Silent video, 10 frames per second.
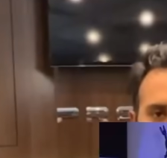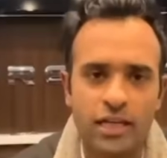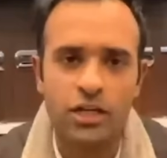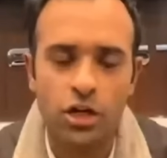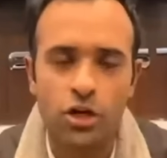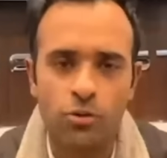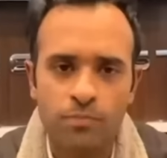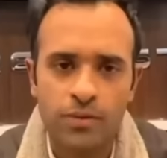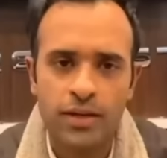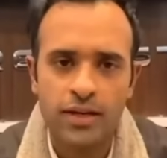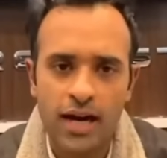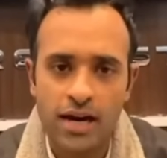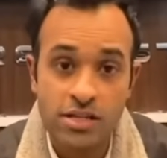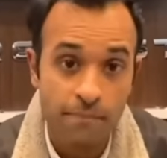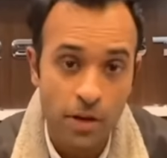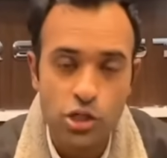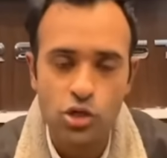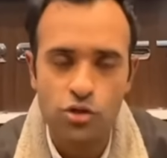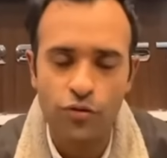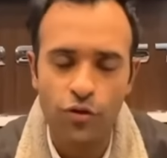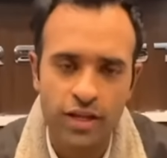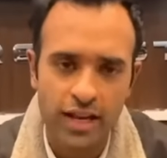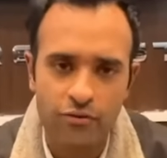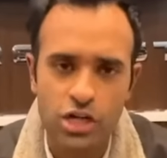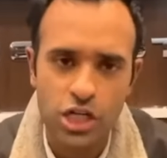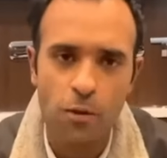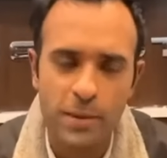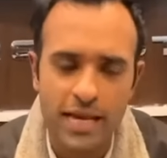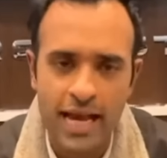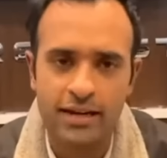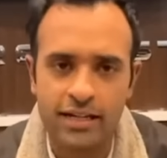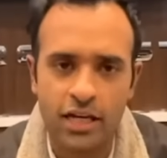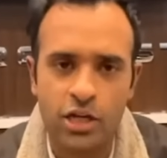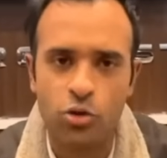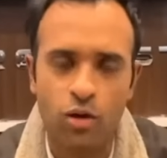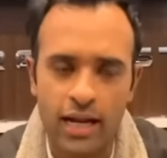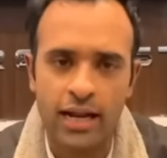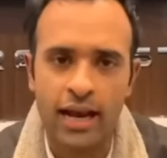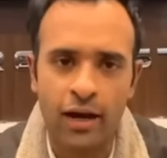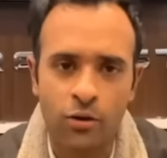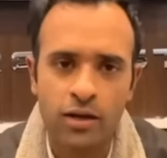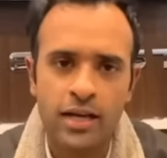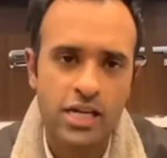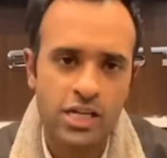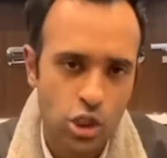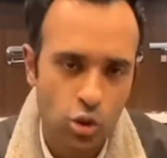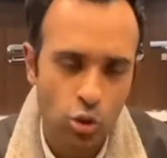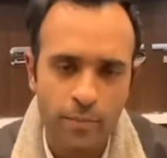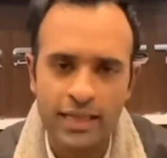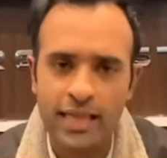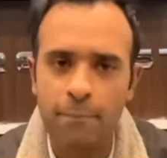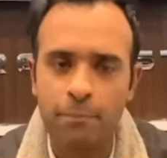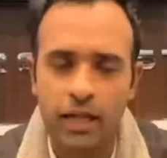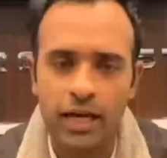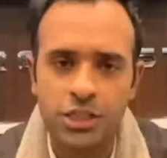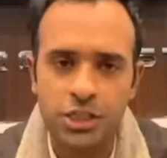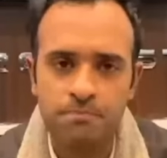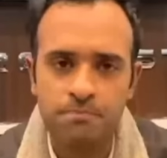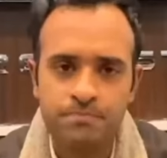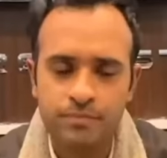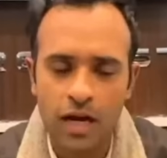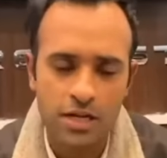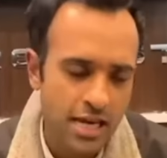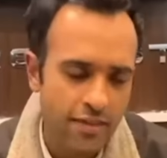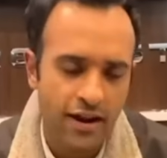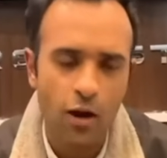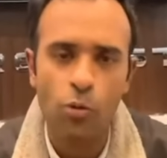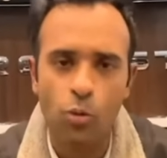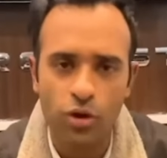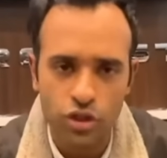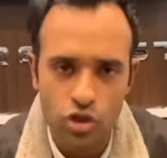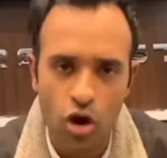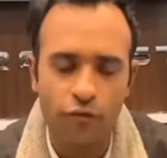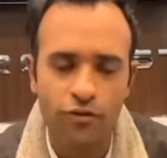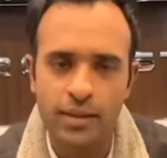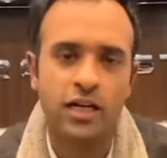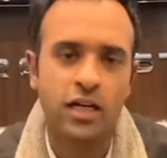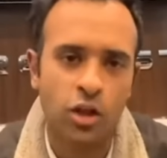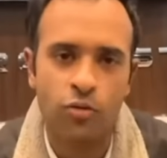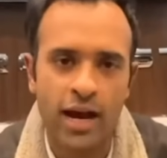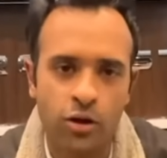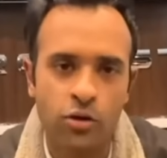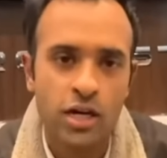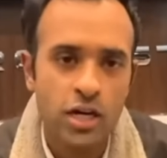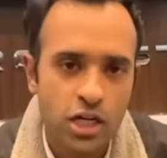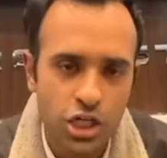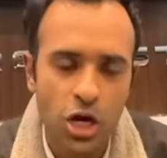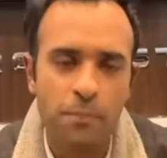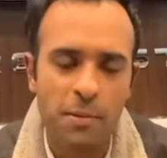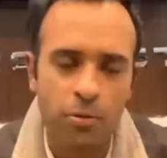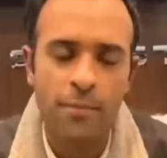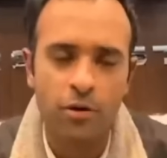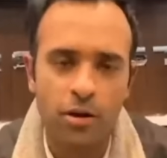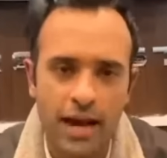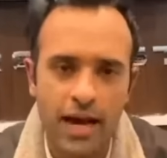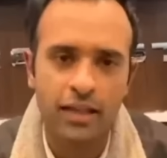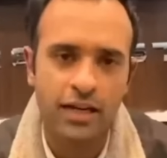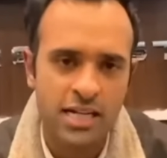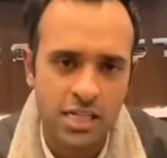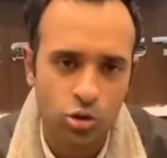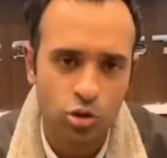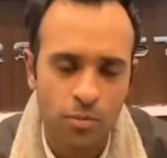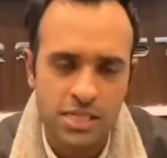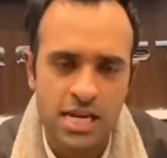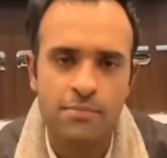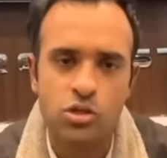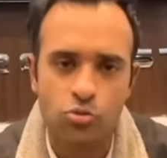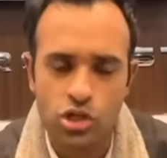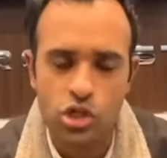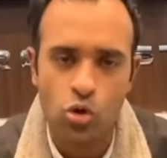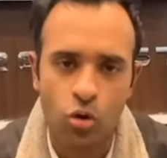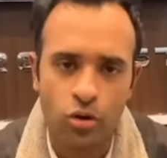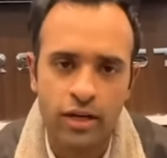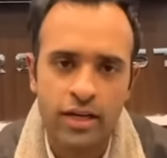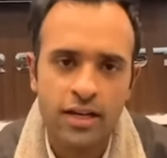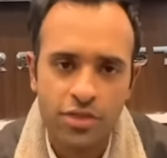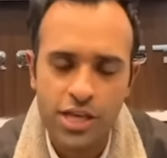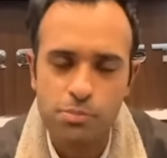thing to do. I think the most useful thing that every GOP candidate can do right now is to join me in that pledge. I'll say that I will withdraw from that Colorado GOP primary ballot until Trump's name is restored. This